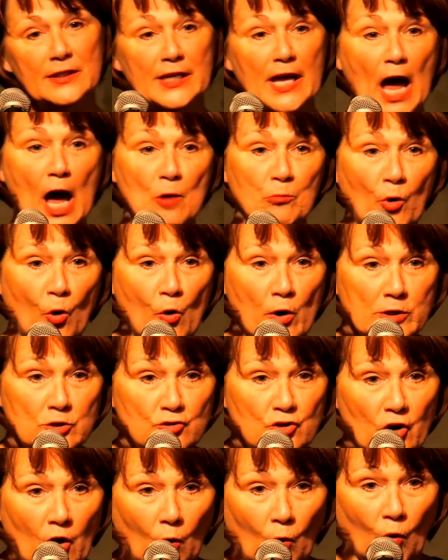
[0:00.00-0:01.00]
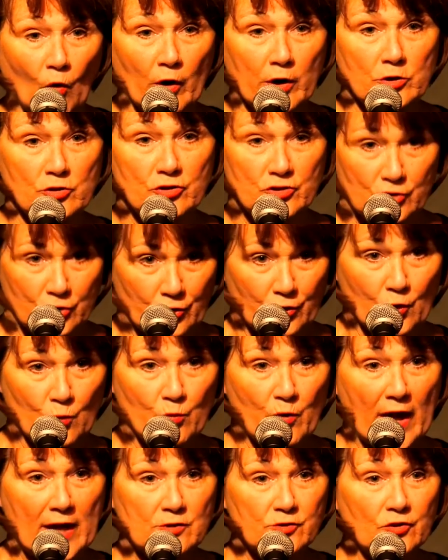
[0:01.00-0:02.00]
Cowboy George to the
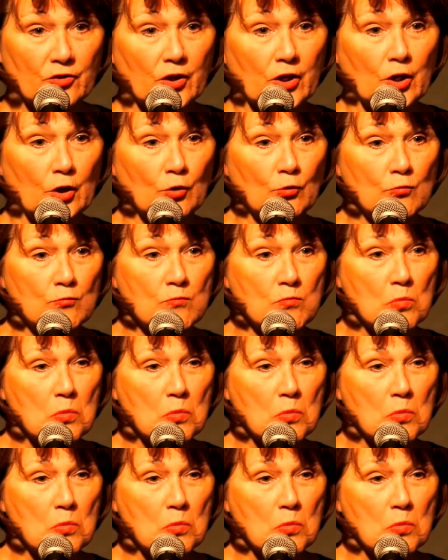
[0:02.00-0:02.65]
rescue.